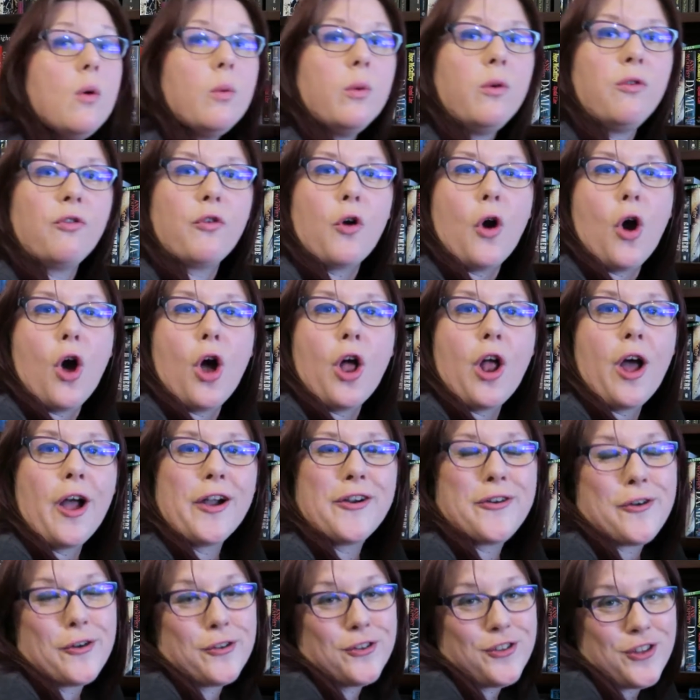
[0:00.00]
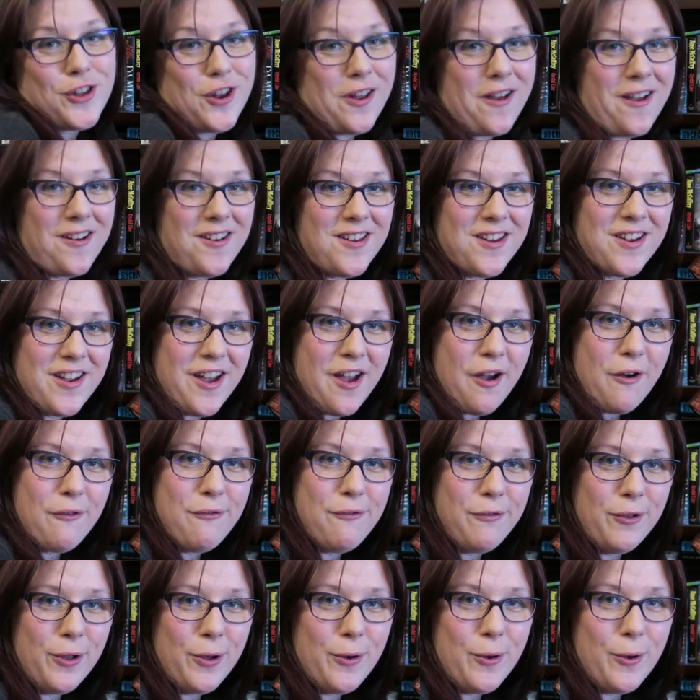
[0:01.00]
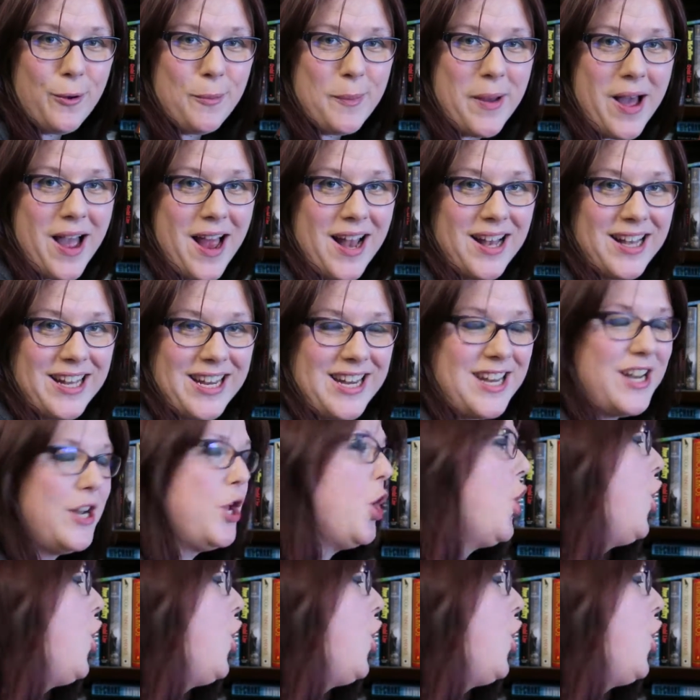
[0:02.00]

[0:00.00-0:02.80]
We've got Across the Nightingale Floor by Leon